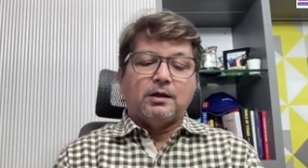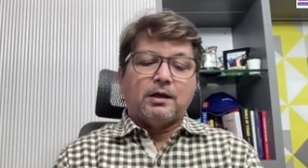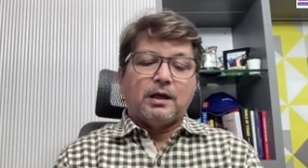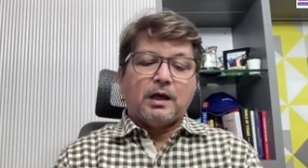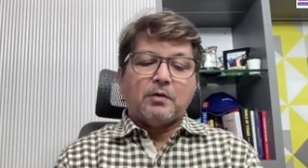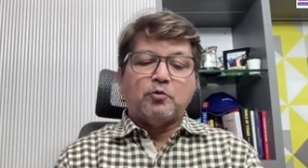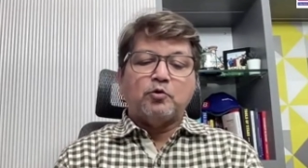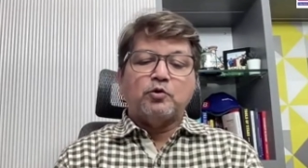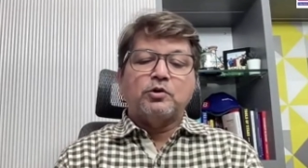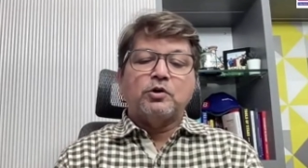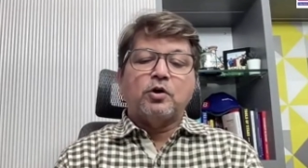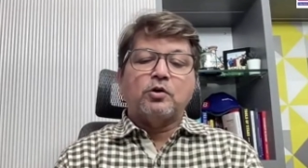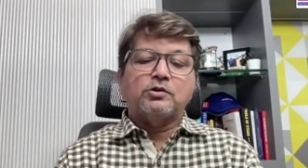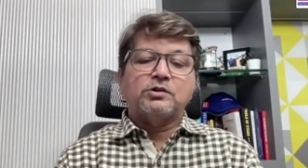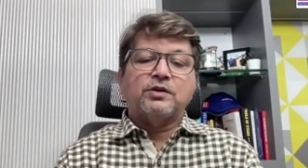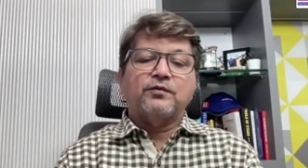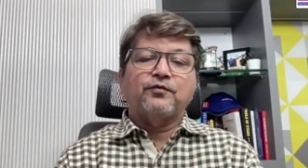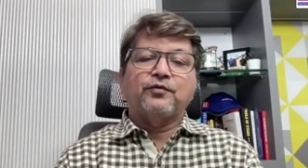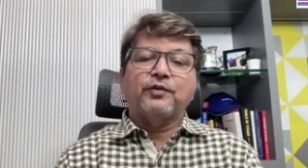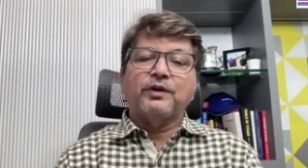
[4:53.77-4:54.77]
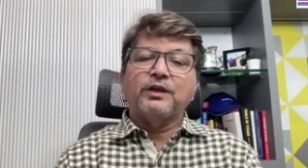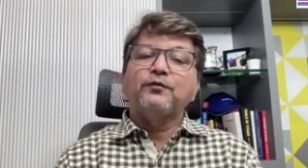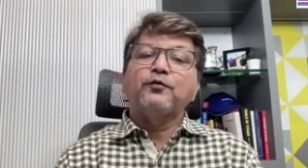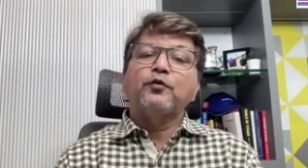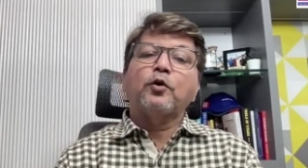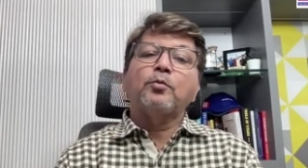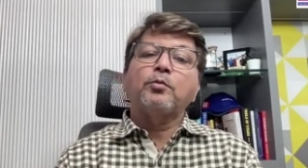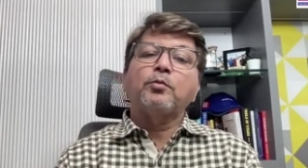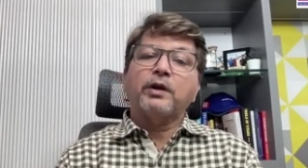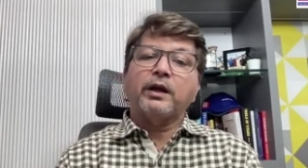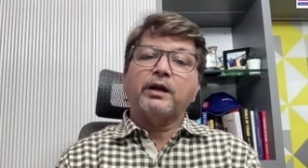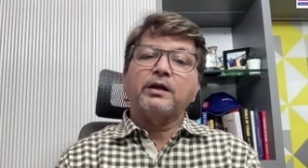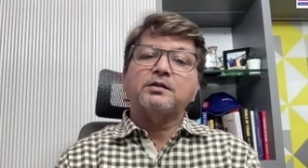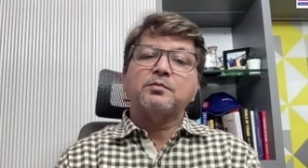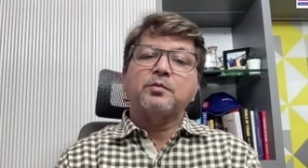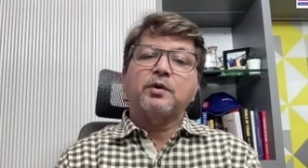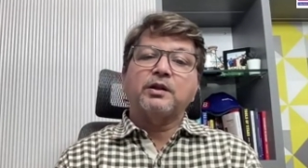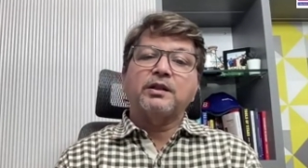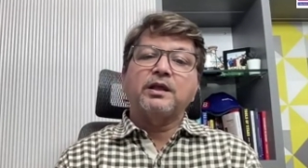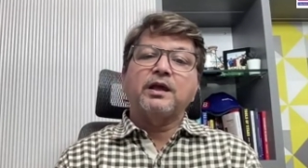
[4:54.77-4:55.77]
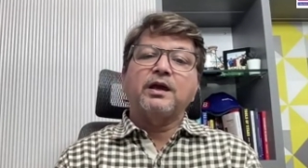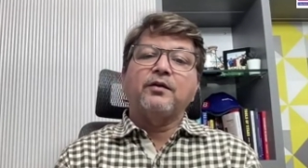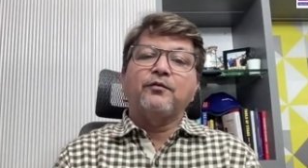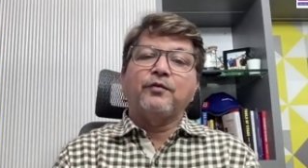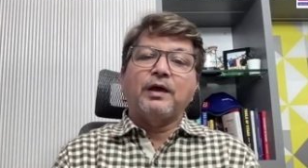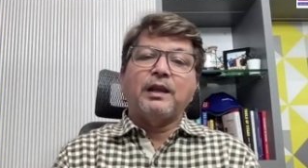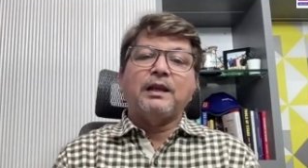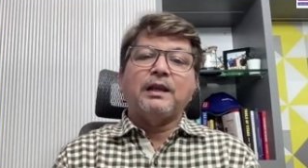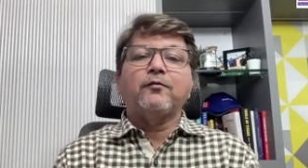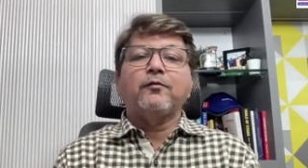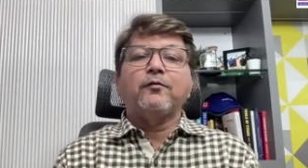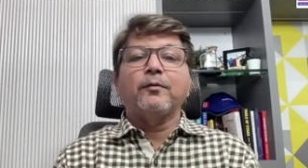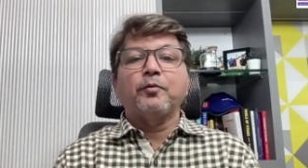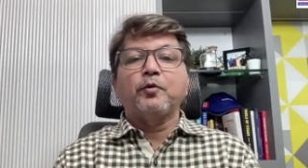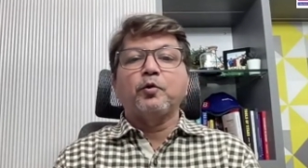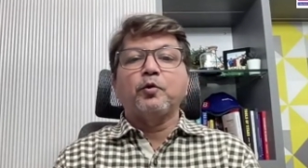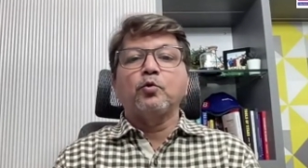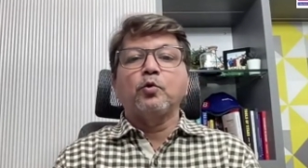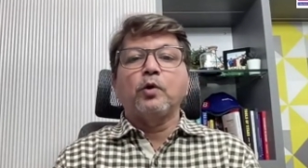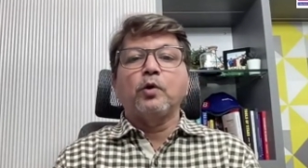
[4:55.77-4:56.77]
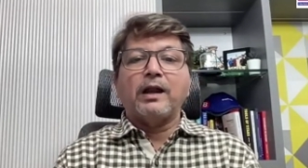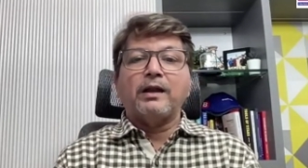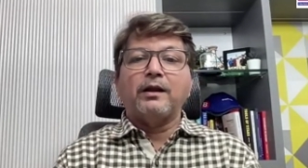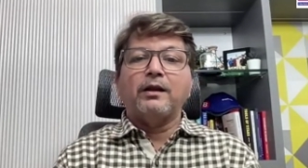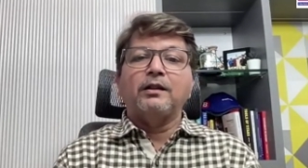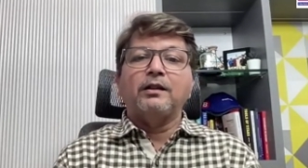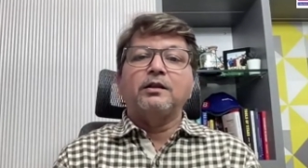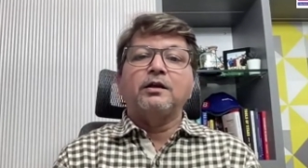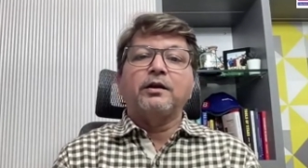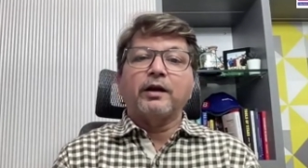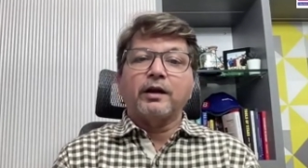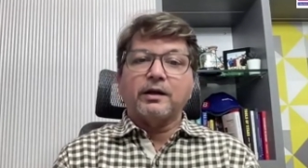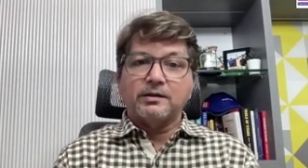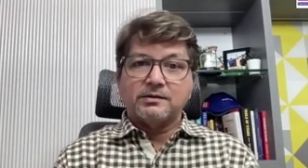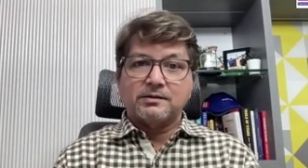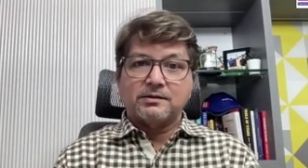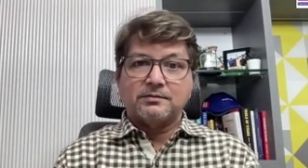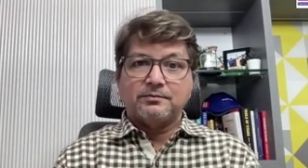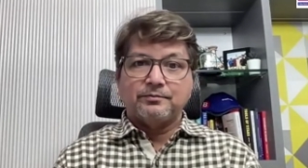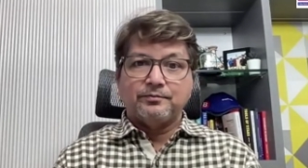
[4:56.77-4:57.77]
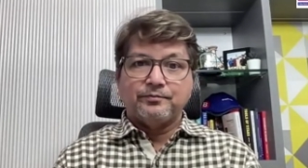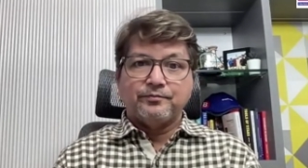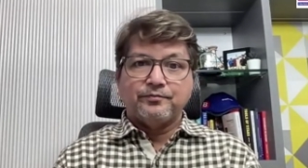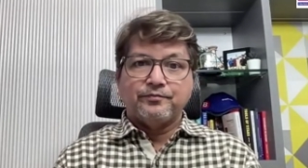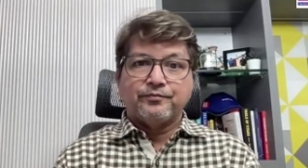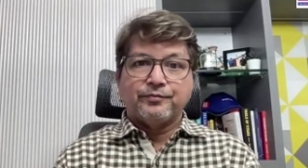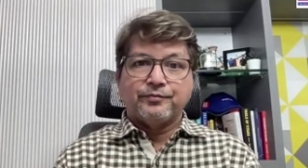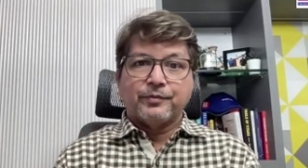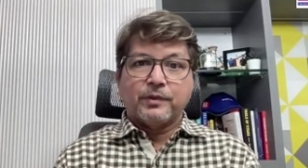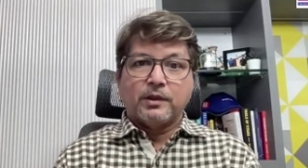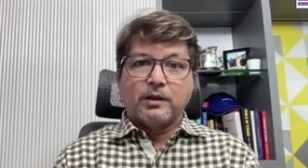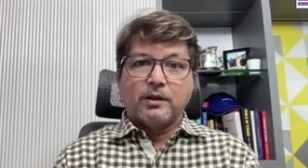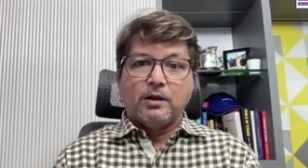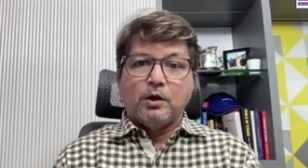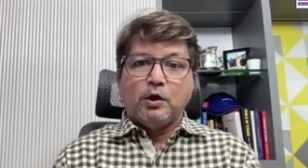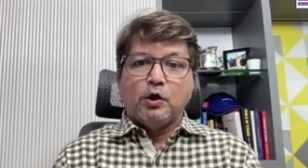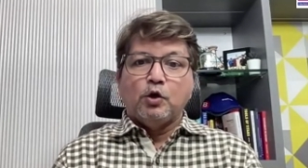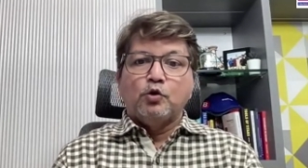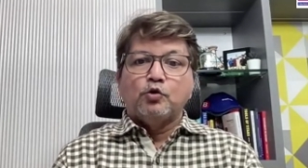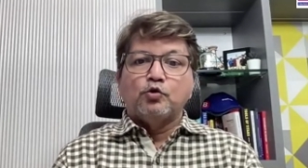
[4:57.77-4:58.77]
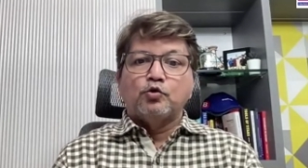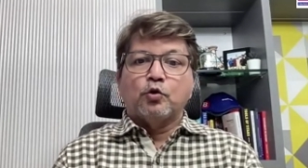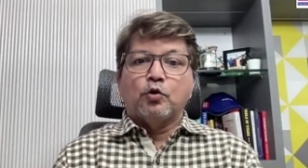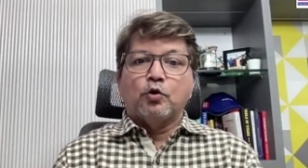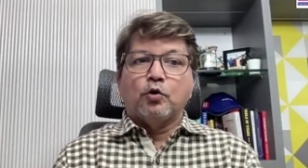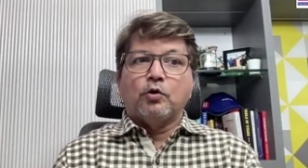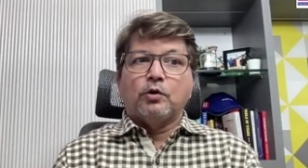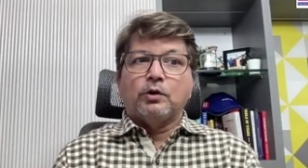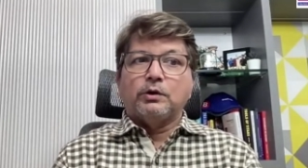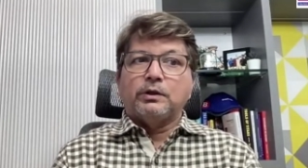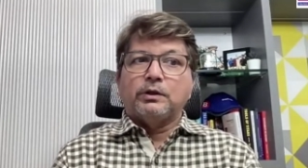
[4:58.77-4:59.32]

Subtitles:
I would not say free from threats, but they are well equipped to handle the threats. So